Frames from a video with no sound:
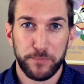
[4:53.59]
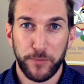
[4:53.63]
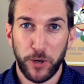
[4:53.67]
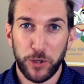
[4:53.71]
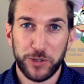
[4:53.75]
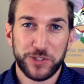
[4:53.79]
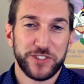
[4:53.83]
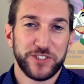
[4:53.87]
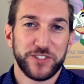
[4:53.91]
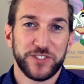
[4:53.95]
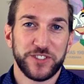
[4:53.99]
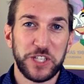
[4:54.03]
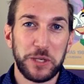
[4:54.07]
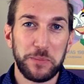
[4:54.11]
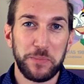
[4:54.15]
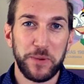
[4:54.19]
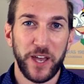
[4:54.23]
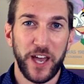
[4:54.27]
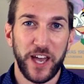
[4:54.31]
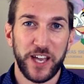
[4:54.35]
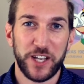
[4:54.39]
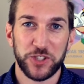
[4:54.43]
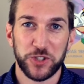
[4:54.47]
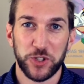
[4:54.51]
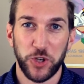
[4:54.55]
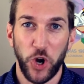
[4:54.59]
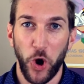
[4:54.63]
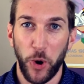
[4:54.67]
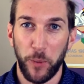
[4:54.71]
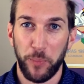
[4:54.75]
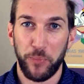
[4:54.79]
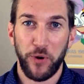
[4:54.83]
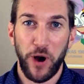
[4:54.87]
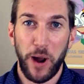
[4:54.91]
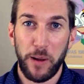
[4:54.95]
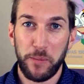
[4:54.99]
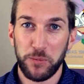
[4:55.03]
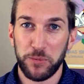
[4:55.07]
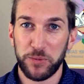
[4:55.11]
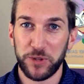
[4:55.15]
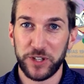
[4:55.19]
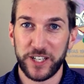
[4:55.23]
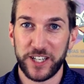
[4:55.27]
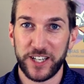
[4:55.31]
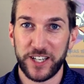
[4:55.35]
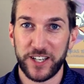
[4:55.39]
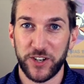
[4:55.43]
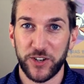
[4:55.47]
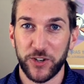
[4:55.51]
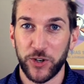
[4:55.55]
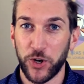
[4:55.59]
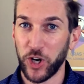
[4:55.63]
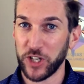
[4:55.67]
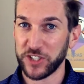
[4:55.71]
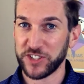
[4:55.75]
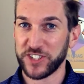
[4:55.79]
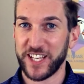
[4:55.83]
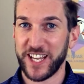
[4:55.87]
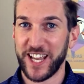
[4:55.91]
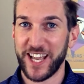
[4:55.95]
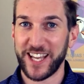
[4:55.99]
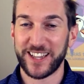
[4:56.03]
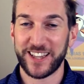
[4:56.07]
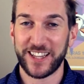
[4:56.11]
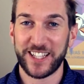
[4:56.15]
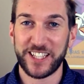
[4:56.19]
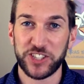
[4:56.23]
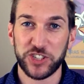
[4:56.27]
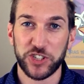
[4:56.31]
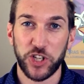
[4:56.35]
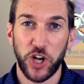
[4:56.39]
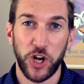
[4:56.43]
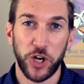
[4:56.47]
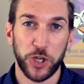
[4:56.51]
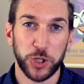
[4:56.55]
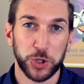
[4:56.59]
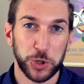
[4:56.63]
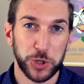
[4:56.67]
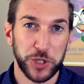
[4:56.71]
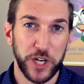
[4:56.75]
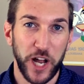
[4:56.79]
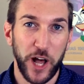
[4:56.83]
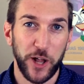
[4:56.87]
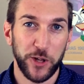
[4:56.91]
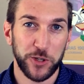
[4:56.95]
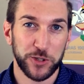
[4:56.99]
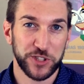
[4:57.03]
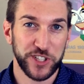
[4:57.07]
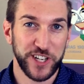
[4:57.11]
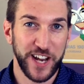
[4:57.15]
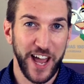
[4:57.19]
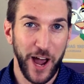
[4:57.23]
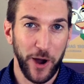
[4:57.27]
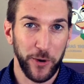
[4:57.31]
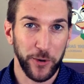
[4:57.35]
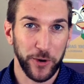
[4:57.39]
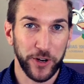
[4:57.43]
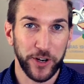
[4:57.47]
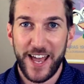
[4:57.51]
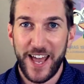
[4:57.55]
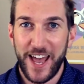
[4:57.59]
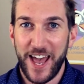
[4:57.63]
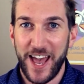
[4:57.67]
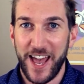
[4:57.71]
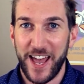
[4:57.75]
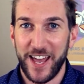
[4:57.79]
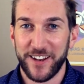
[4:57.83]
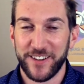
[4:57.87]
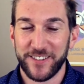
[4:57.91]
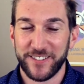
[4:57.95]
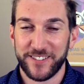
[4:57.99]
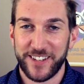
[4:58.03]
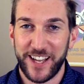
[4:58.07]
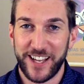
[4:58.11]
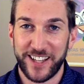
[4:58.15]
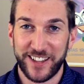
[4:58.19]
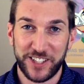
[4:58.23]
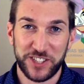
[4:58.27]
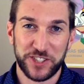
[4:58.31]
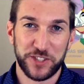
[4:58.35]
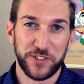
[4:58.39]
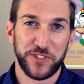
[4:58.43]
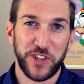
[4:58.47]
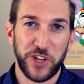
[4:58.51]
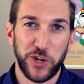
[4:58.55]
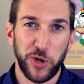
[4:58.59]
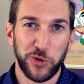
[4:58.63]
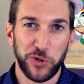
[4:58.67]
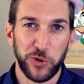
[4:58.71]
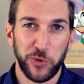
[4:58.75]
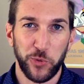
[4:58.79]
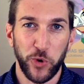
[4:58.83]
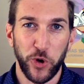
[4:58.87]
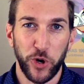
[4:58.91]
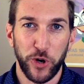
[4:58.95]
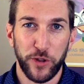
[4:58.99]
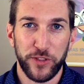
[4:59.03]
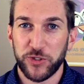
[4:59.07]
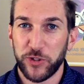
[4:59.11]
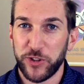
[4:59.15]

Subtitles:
Most CPAs are probably costing at least $100 an hour, and at least if they know their worth.